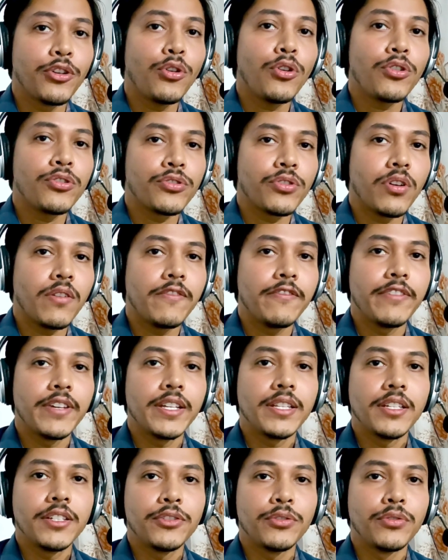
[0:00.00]
job
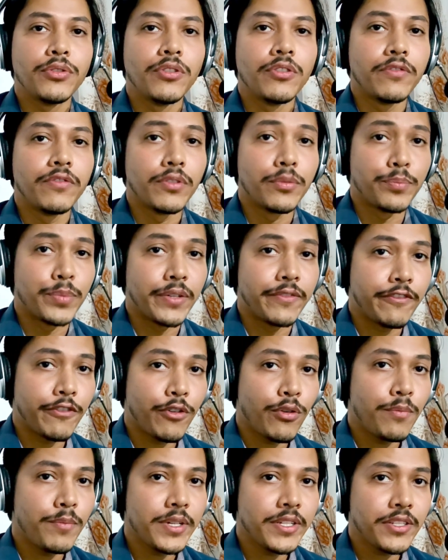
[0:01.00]
whether to go for
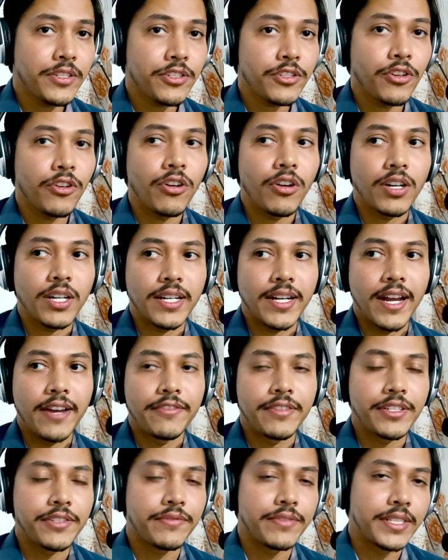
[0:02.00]
performance or
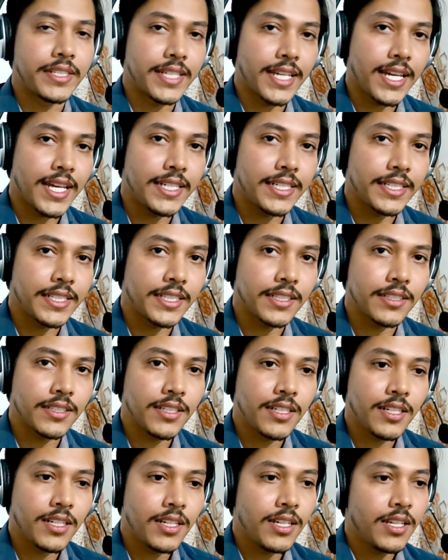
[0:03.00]
graphics fidelity.
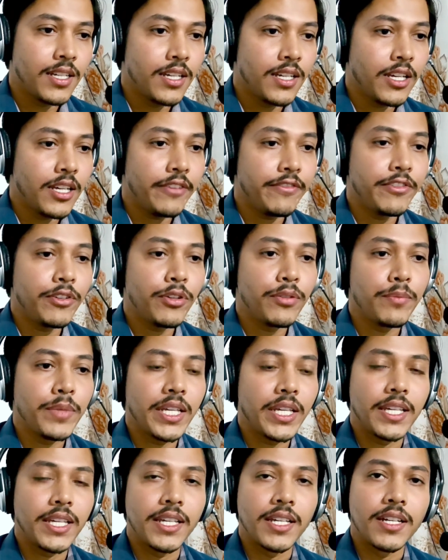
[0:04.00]
If you're
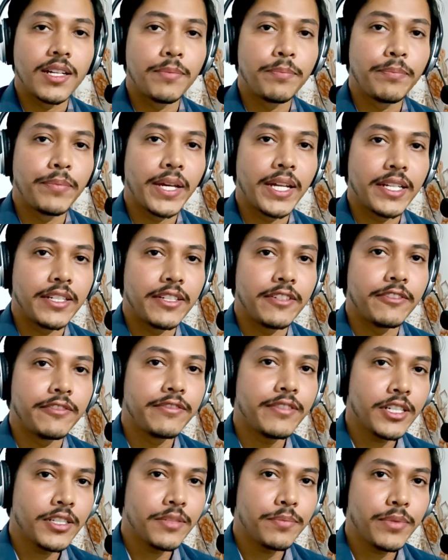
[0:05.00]
making a competitive
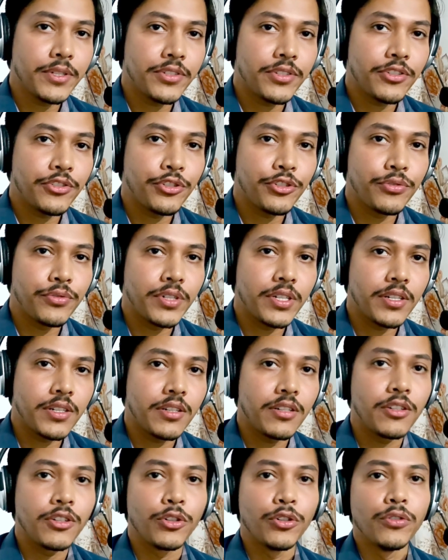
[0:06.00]
first-person shooter,
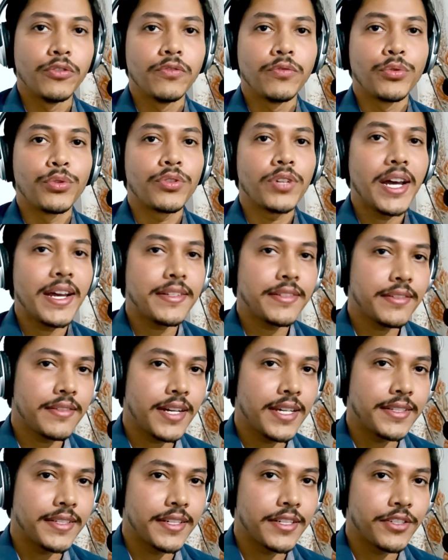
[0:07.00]
go for
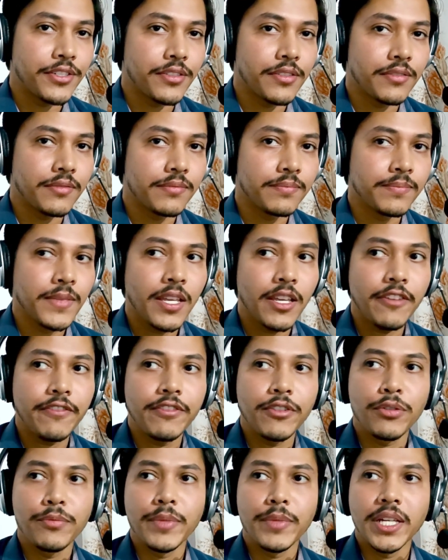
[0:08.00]
rasterization. If
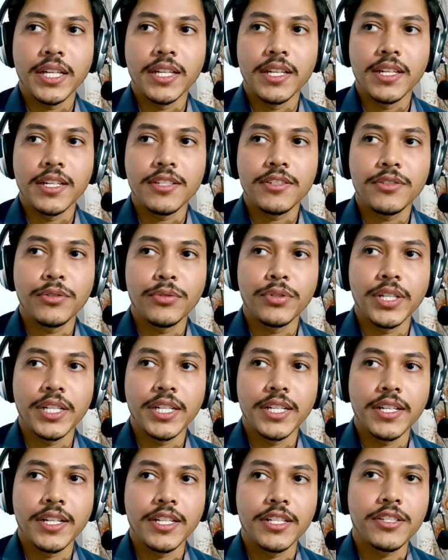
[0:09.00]
you're making a
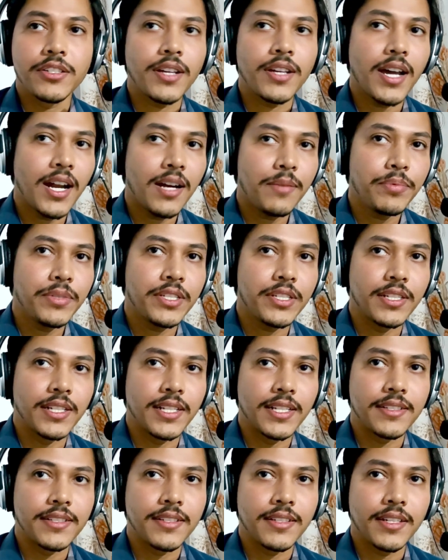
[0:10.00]
story-rich R P G,
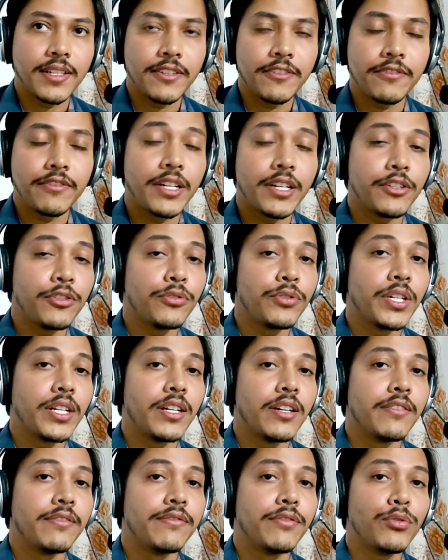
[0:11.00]
let's say, where you can
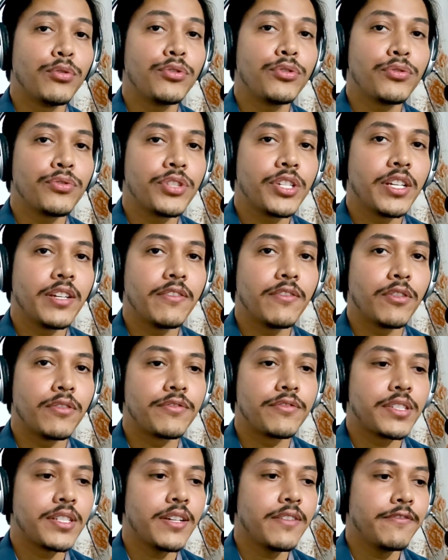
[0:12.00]
afford to shave off
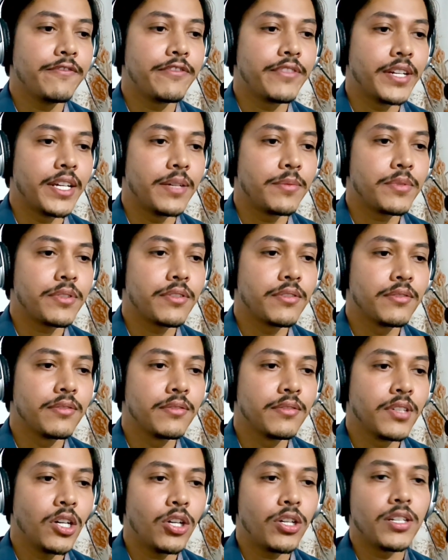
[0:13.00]
some frames,
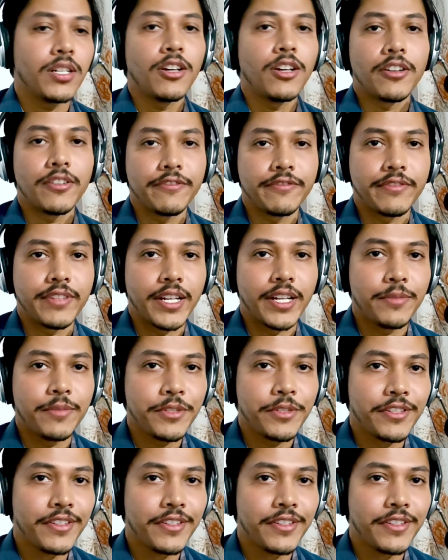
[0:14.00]
or a lot of frames,